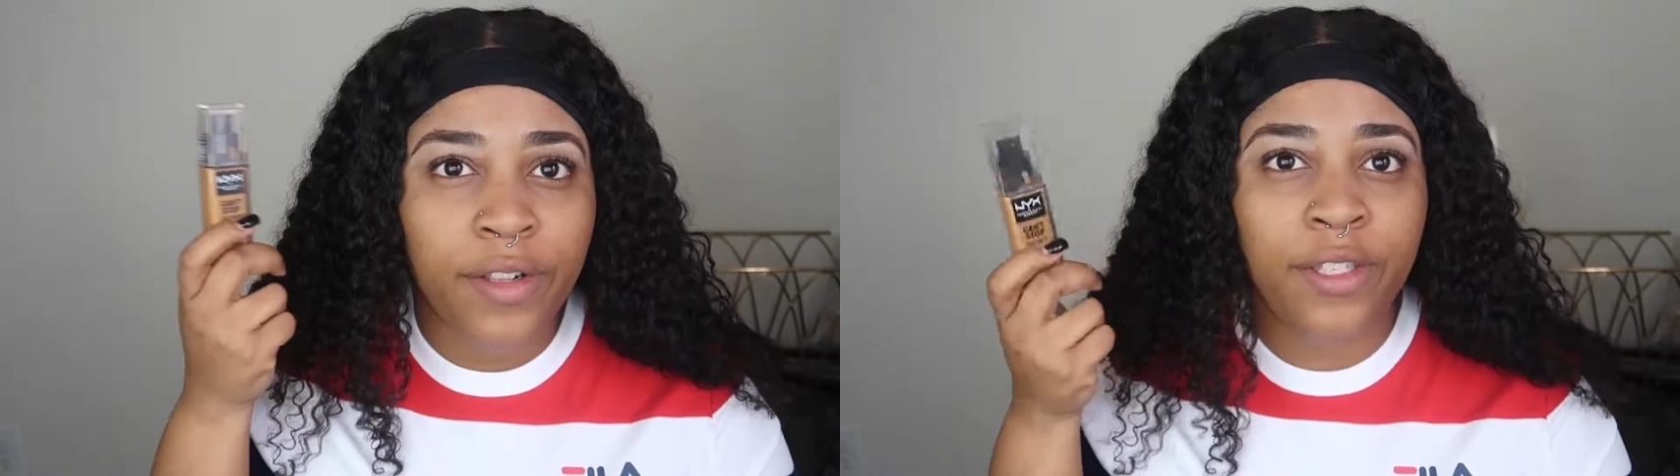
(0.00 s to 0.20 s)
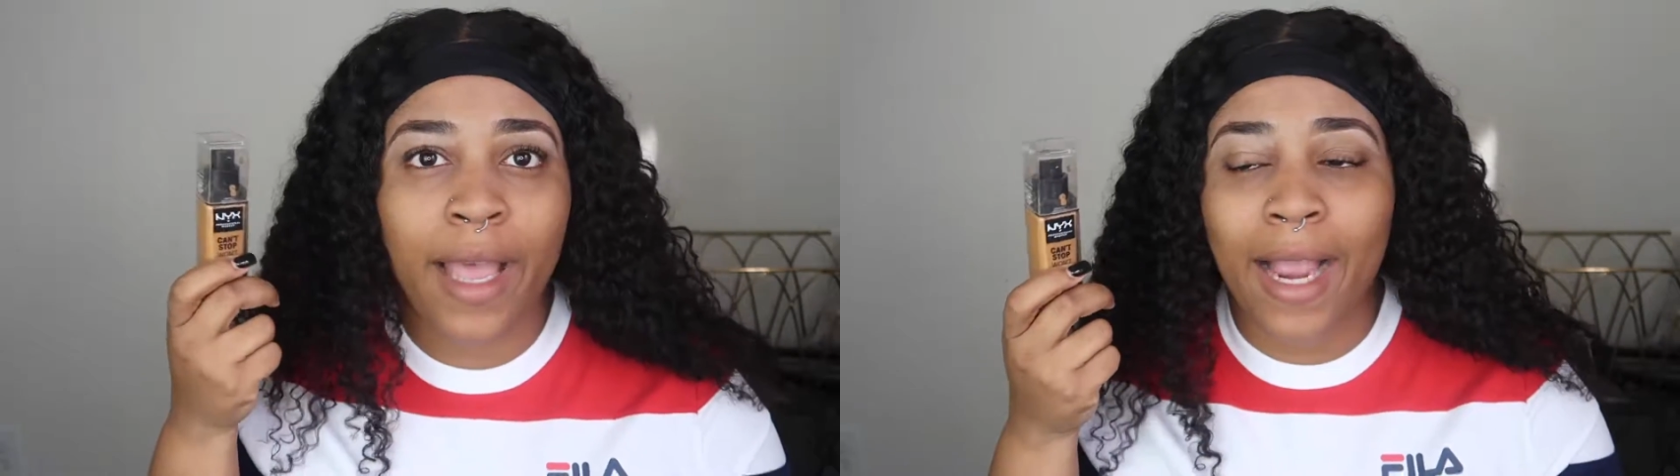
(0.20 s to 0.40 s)

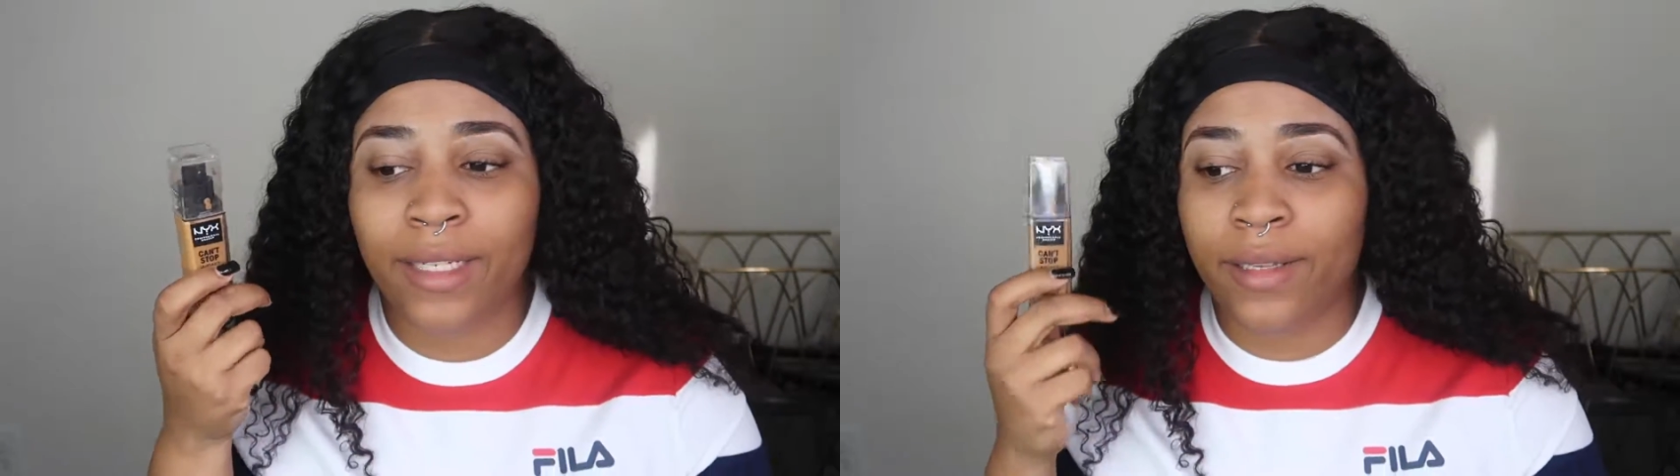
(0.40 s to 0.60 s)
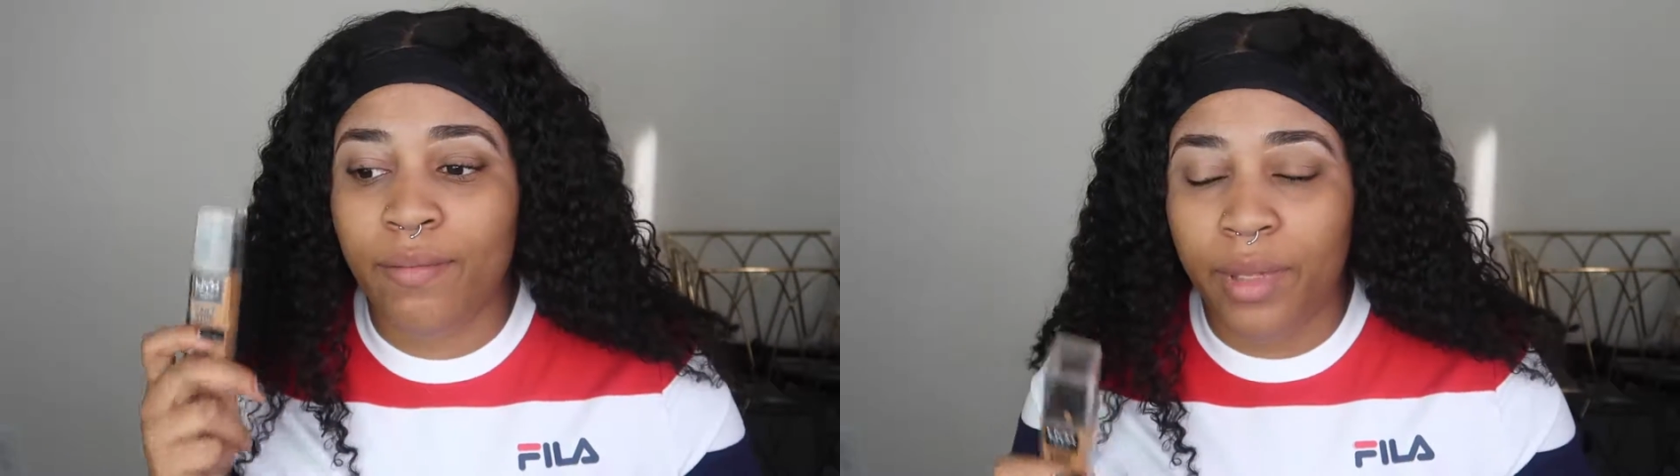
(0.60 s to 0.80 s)
to
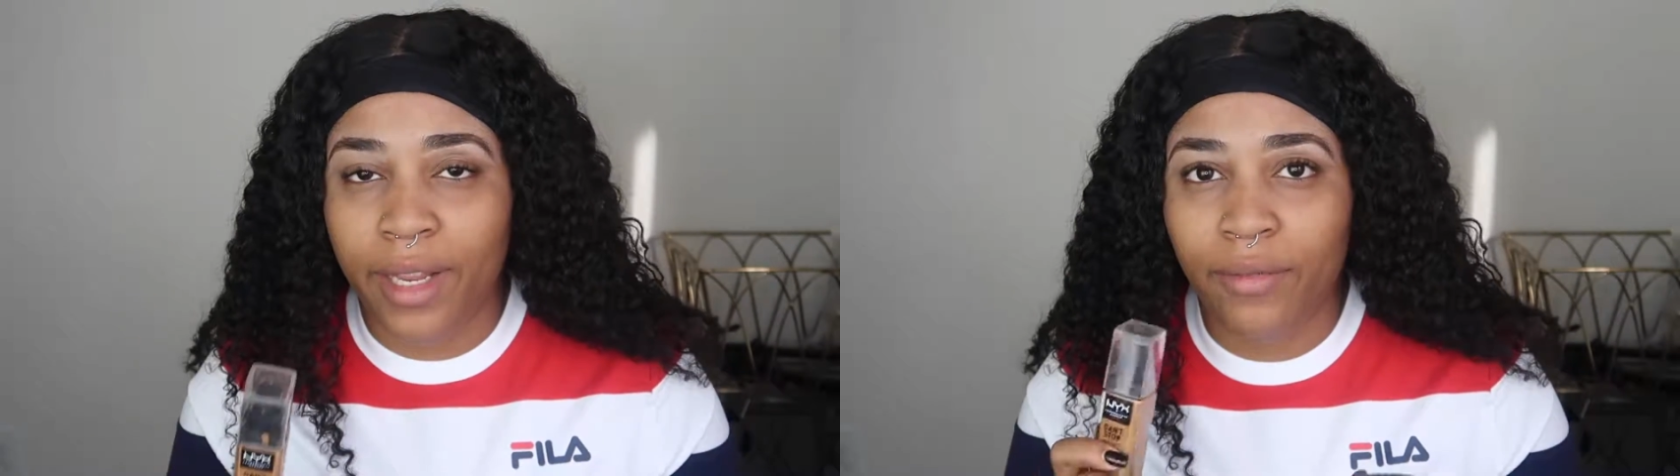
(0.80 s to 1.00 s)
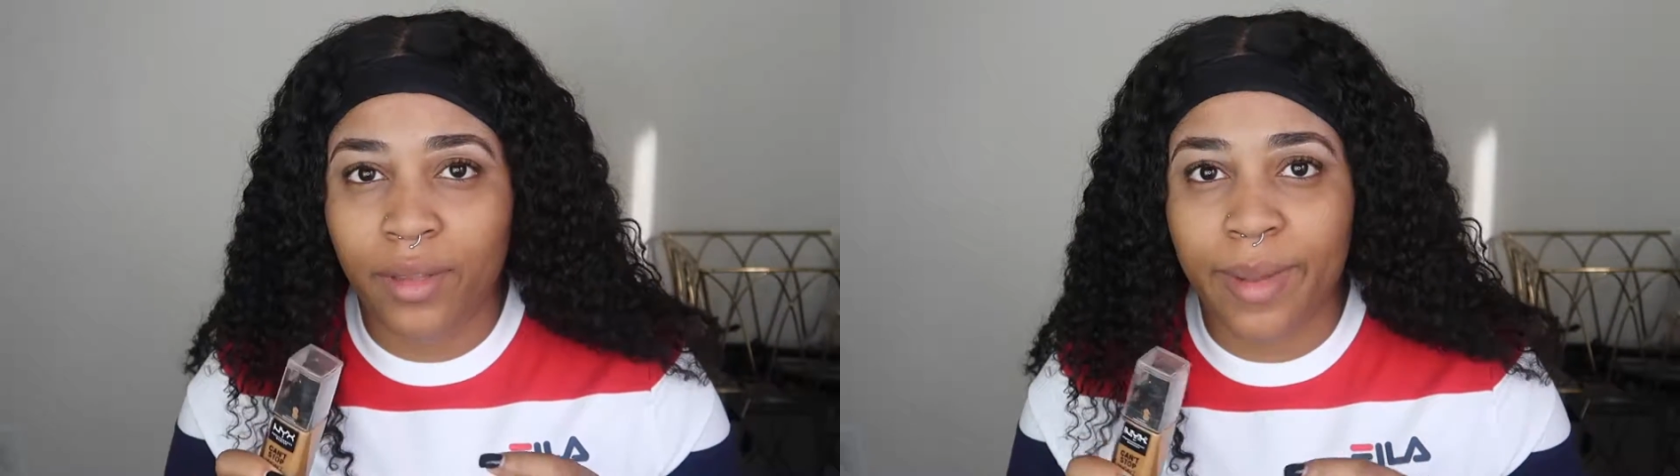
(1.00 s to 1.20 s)
actually
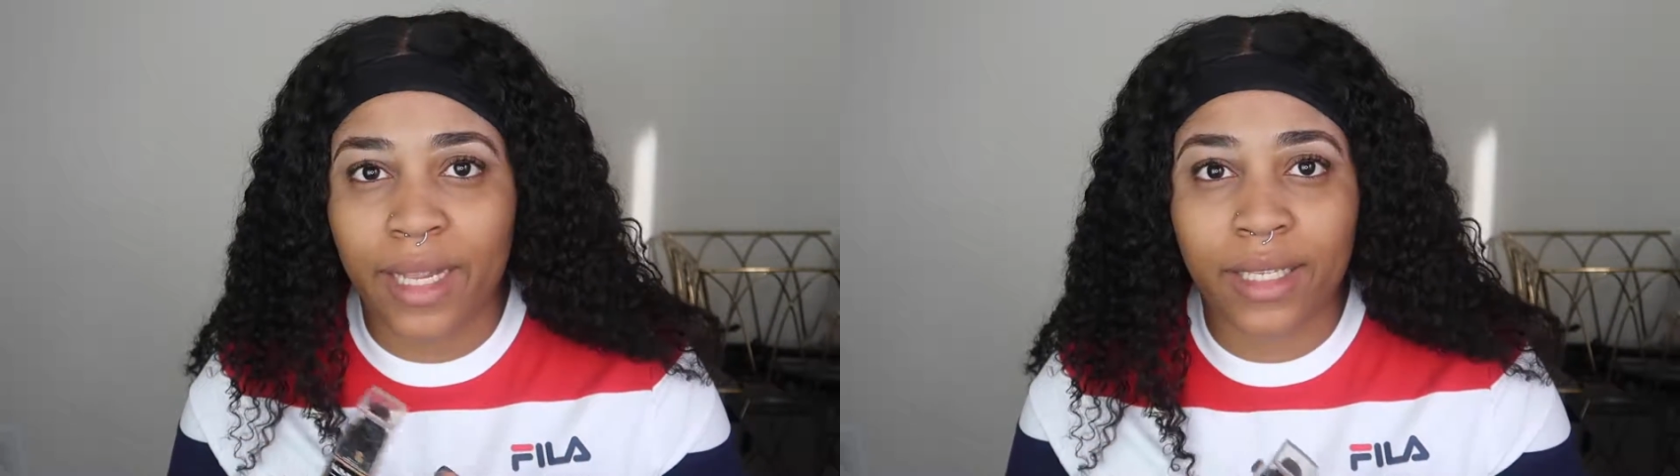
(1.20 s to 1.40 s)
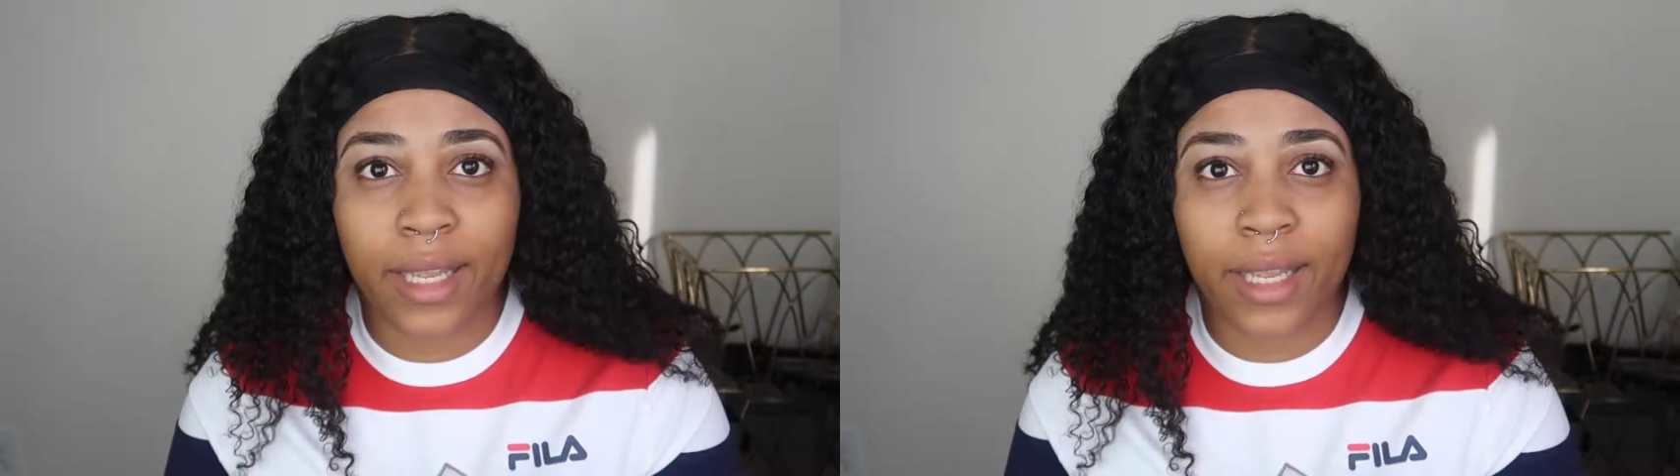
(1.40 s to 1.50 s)
blend with my